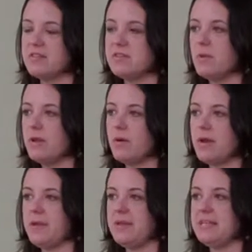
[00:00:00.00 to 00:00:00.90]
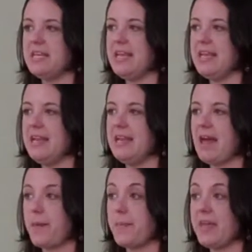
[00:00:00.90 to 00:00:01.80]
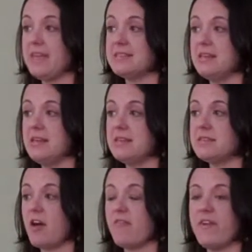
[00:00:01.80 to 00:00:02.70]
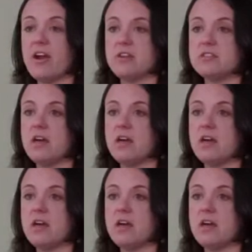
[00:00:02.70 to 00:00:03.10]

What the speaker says: And so we don't want to be taking that place, and it's not fair